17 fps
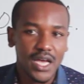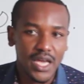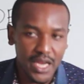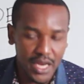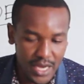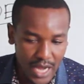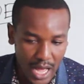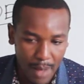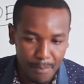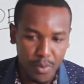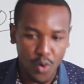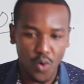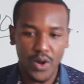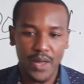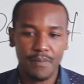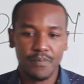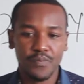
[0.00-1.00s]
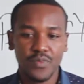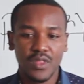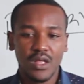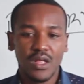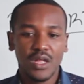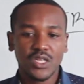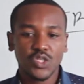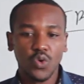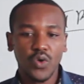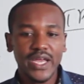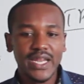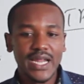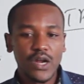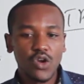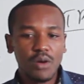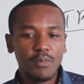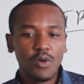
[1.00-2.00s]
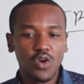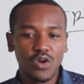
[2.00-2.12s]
in a poem. So in a normal